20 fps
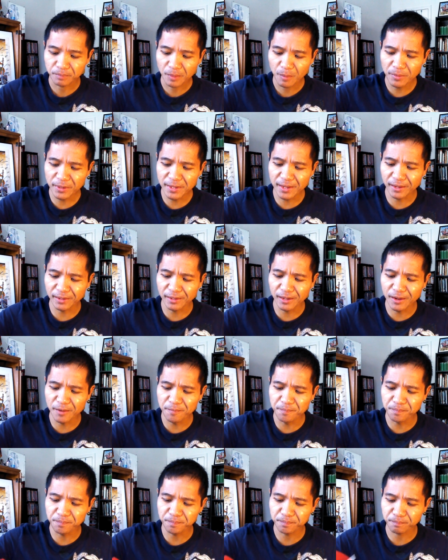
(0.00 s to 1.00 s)
But yeah,
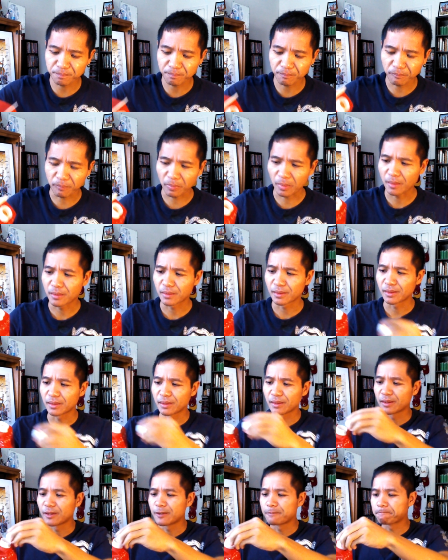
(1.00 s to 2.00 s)
um,
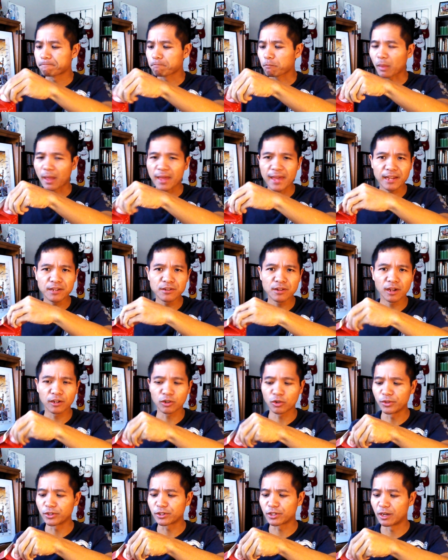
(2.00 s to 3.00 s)

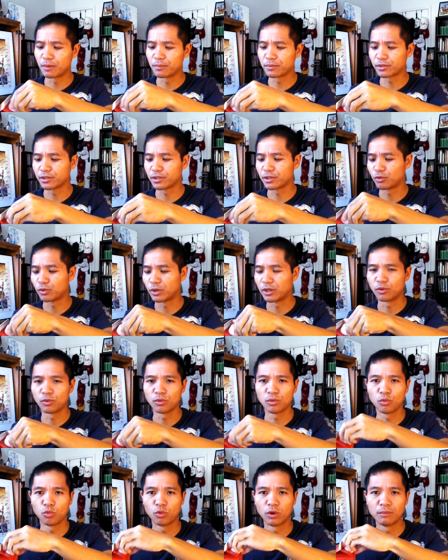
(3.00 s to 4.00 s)
eggnog only comes, what,
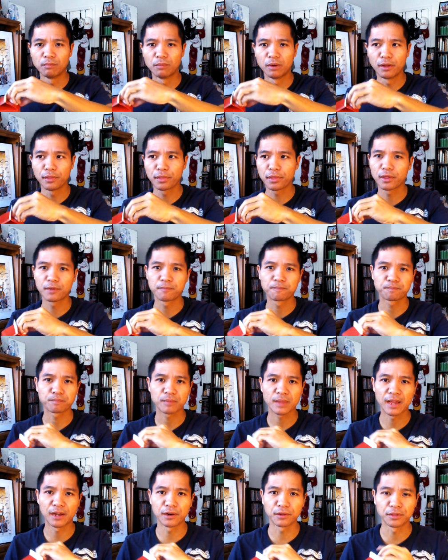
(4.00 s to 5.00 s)
one month
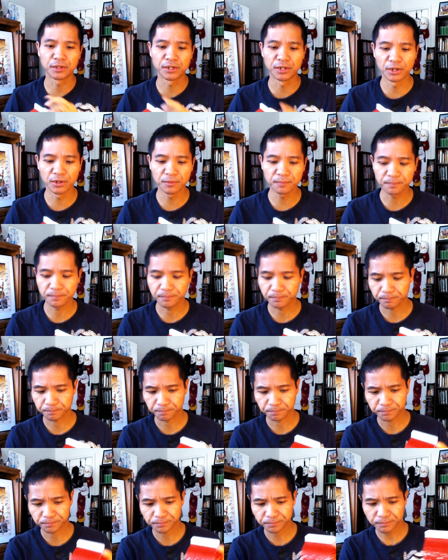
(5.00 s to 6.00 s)
out of the year?
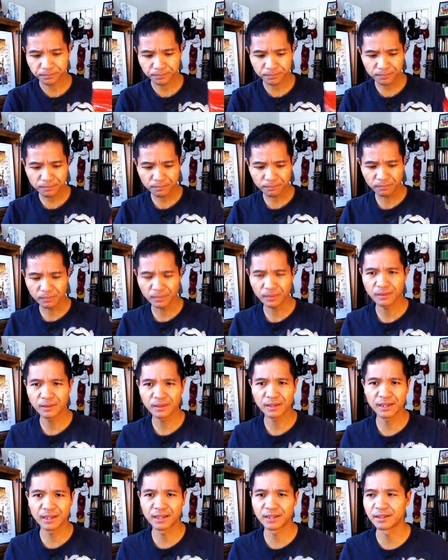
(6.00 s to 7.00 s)

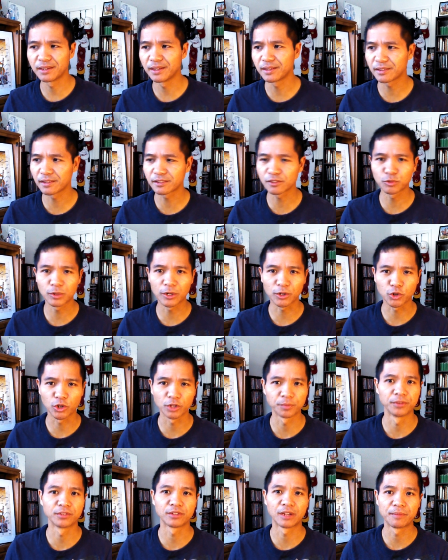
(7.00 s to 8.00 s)
And it, it's around
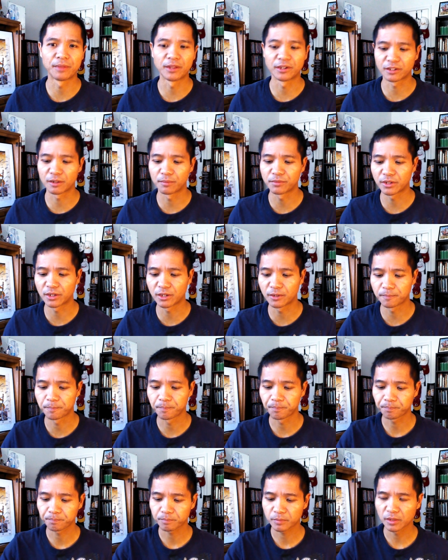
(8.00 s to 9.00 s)
Christmas time that it comes out.
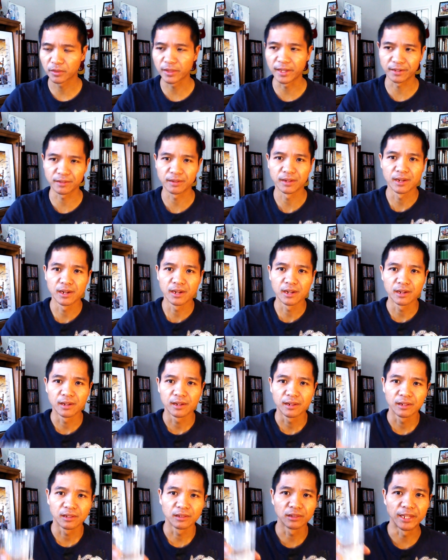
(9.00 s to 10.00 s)
Like,
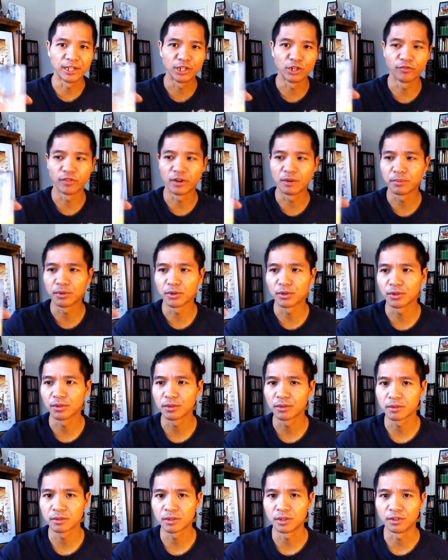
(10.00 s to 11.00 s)
late
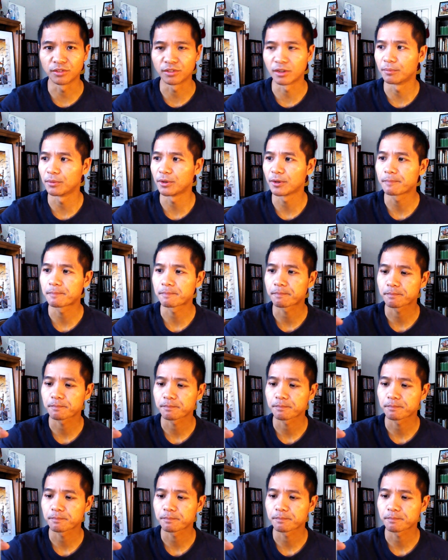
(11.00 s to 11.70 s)
November to December.